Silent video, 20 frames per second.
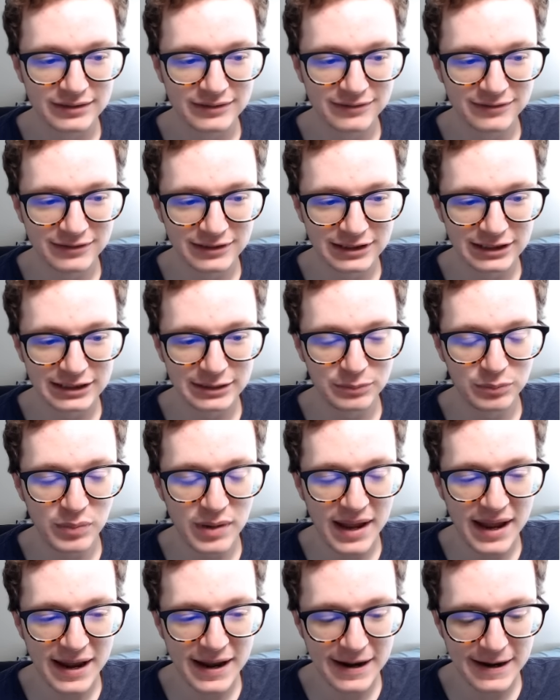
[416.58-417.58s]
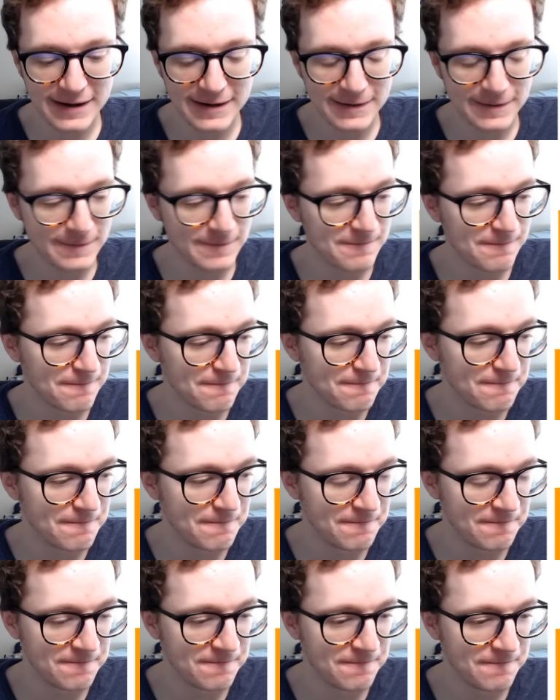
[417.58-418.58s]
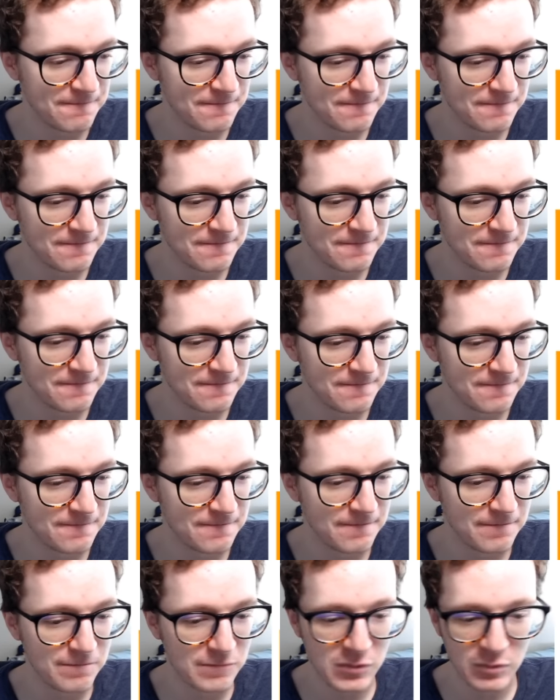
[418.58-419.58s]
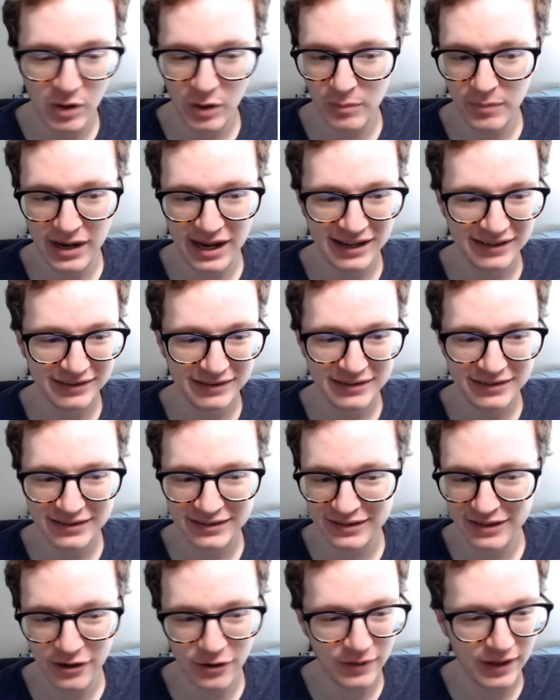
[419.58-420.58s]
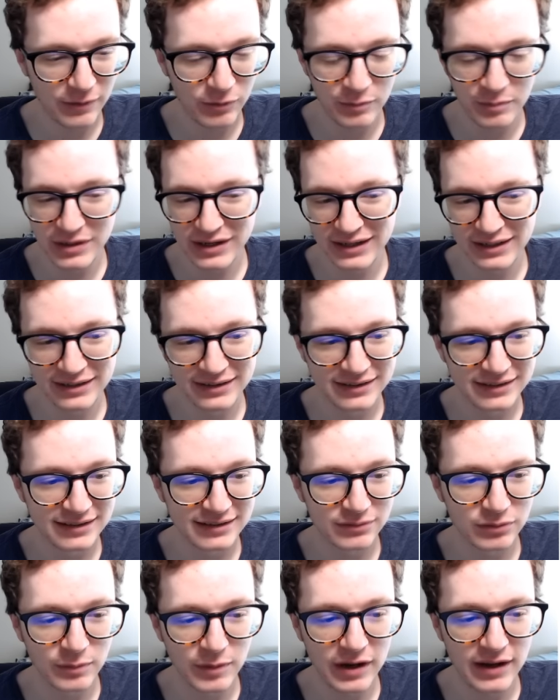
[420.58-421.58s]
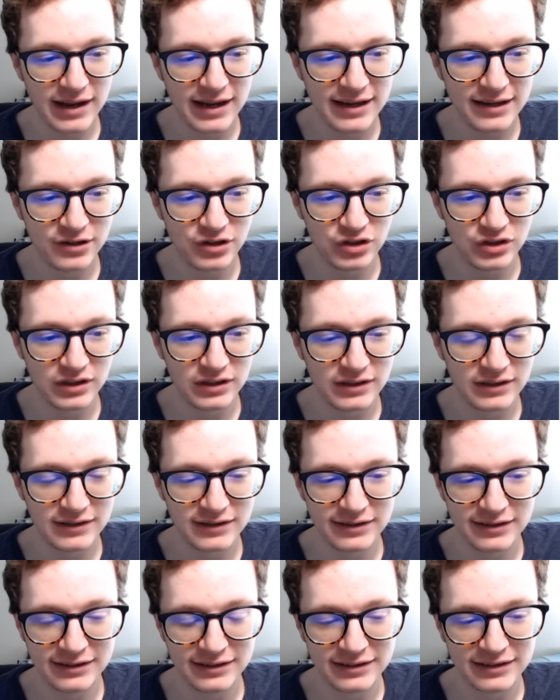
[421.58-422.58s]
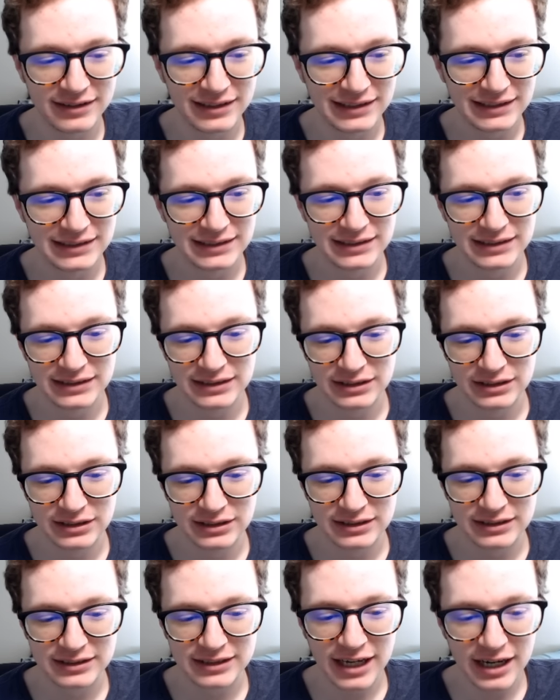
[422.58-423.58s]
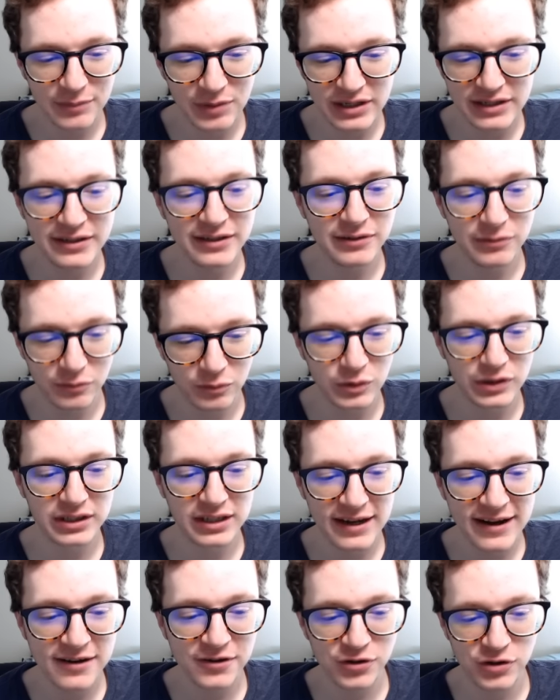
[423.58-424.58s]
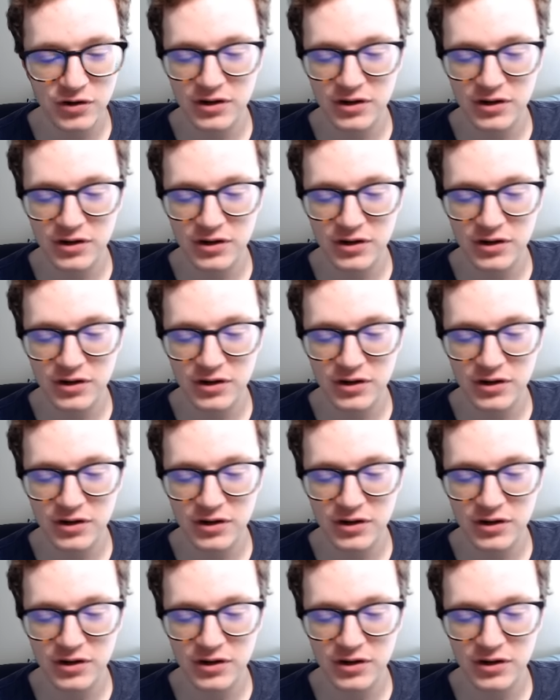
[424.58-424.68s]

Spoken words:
What about Mathis? No, that wouldn't make any sense. What about Hedges? It's got to be, with a catcher,